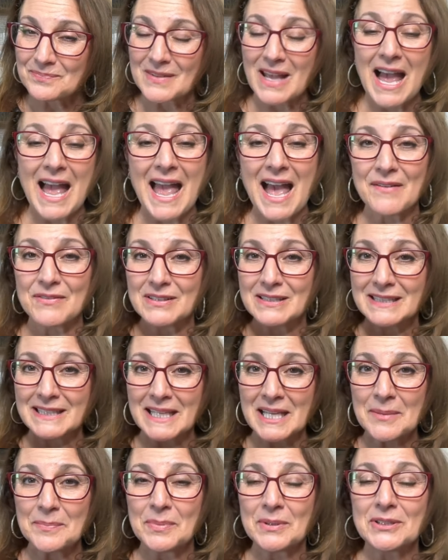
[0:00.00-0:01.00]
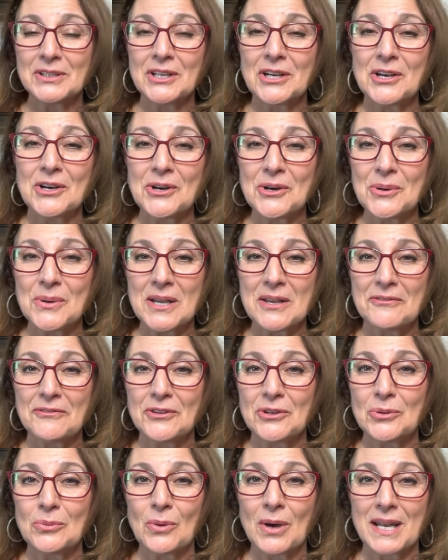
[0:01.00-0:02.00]
I have a link below if
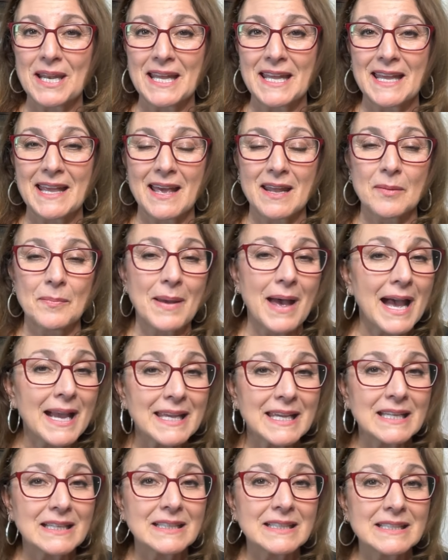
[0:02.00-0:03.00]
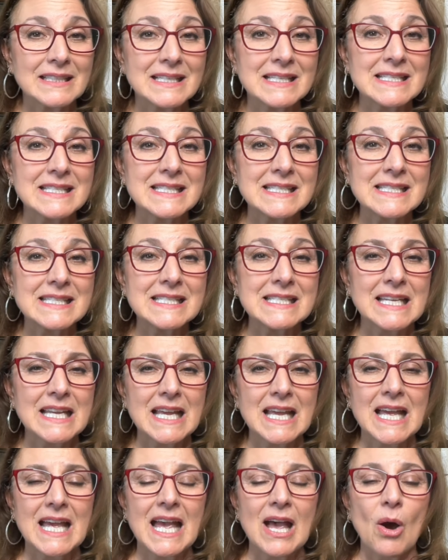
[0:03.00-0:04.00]
you want to get a packing list
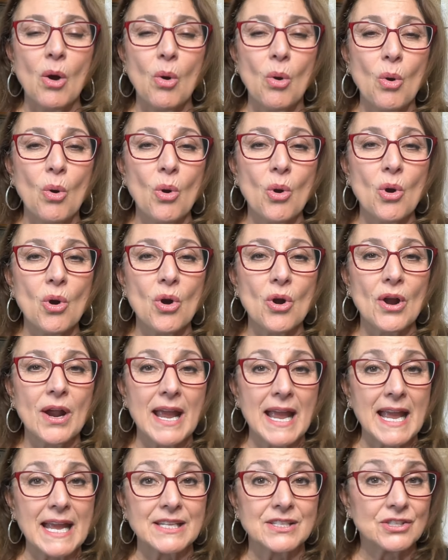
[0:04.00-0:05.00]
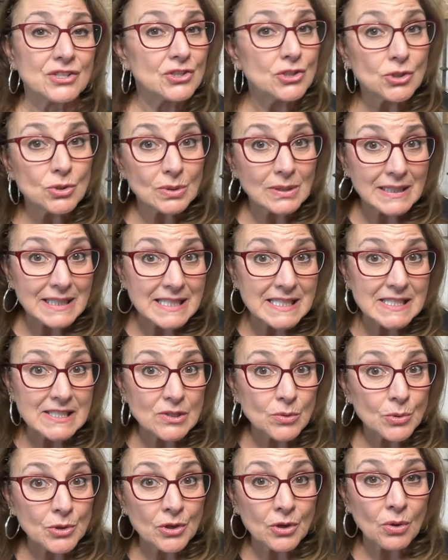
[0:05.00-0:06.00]
or a to-do list
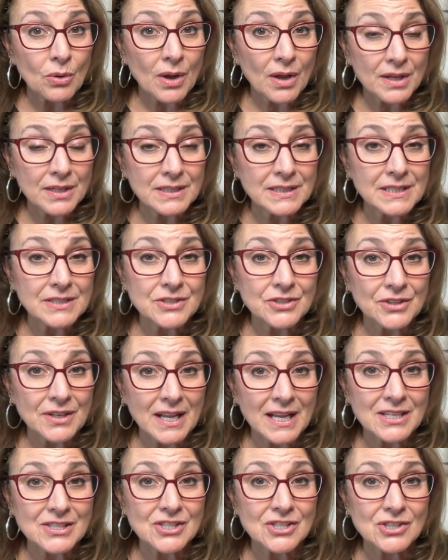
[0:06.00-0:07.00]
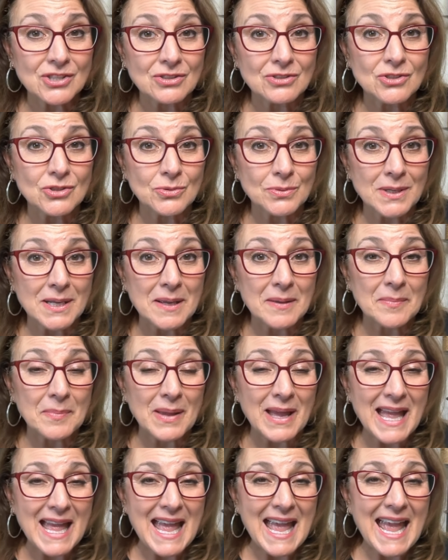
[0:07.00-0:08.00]
when you're going on an international trip.
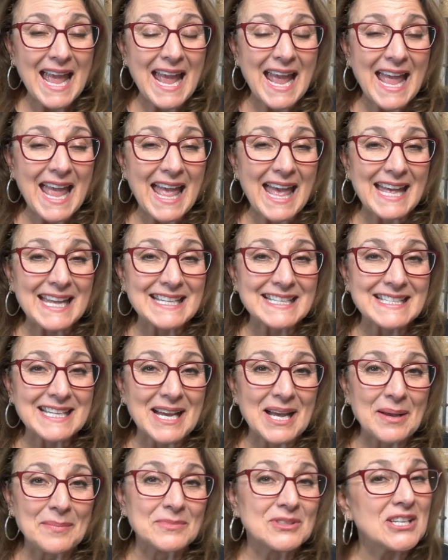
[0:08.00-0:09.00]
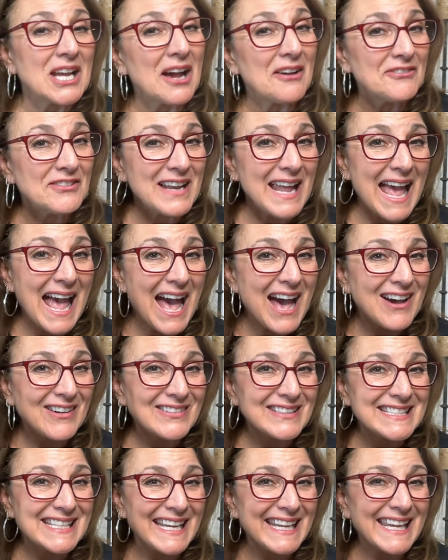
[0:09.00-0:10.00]
And ciao for now.
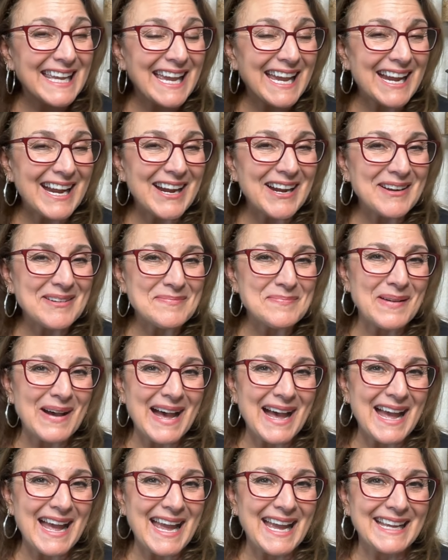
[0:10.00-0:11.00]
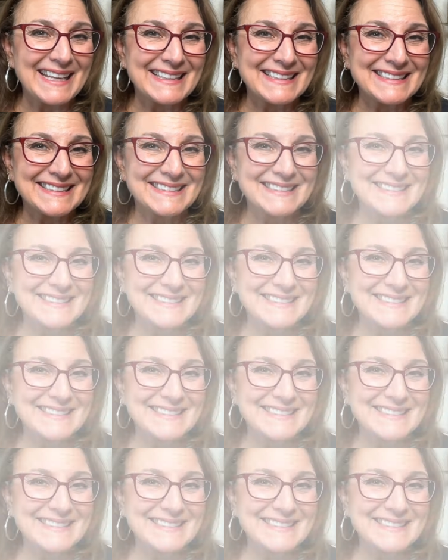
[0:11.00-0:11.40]
Take care. Bye.